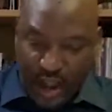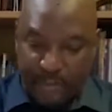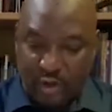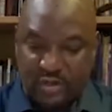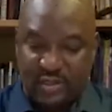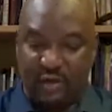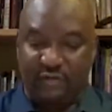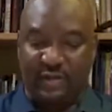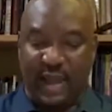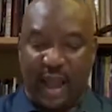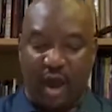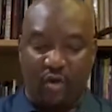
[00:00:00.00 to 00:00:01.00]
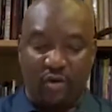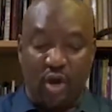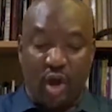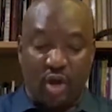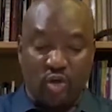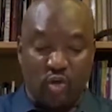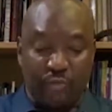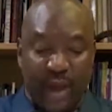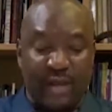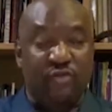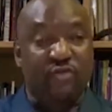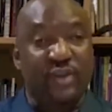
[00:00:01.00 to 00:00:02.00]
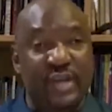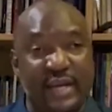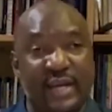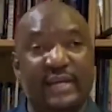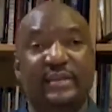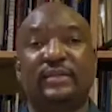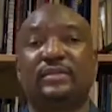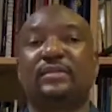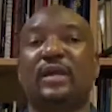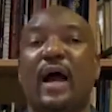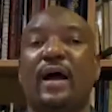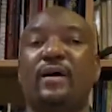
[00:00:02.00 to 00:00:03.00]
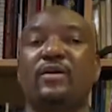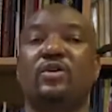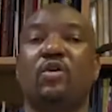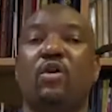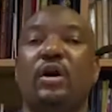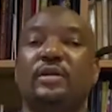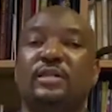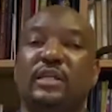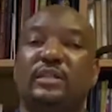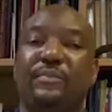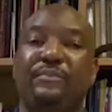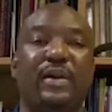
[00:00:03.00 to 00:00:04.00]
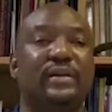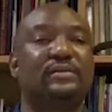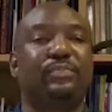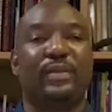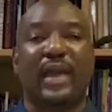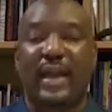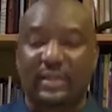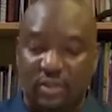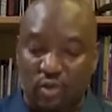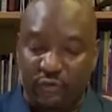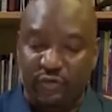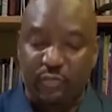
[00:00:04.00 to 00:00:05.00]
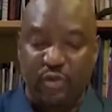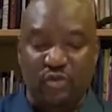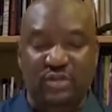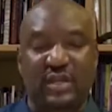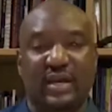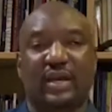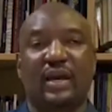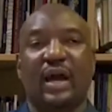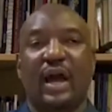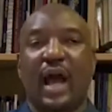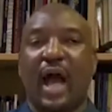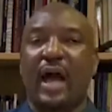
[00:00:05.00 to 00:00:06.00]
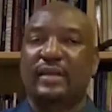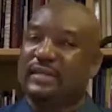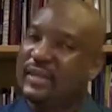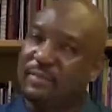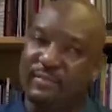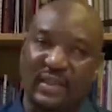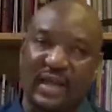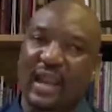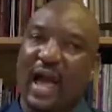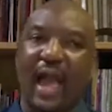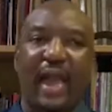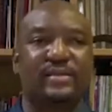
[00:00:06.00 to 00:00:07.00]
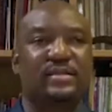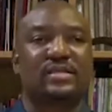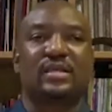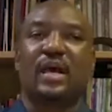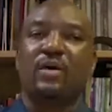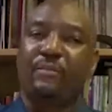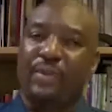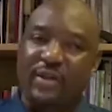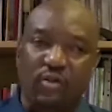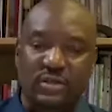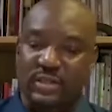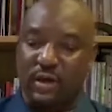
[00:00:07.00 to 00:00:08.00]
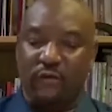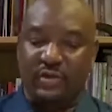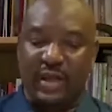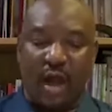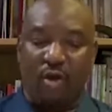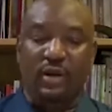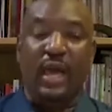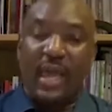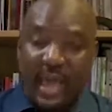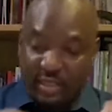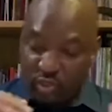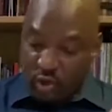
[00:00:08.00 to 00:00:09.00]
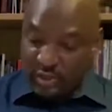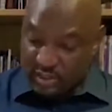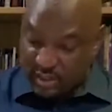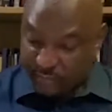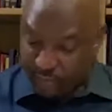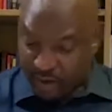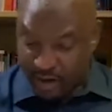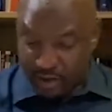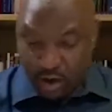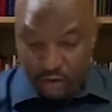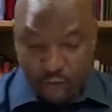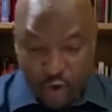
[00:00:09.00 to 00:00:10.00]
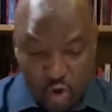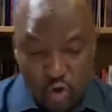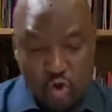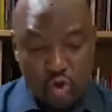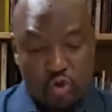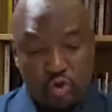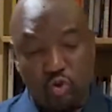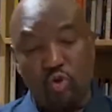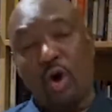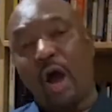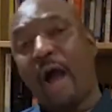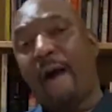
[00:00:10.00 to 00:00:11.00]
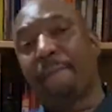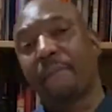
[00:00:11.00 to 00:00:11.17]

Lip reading: calm yourself down. You might read, just a bit, play soft music, dim the lights, bring yourself down, and that's important for you to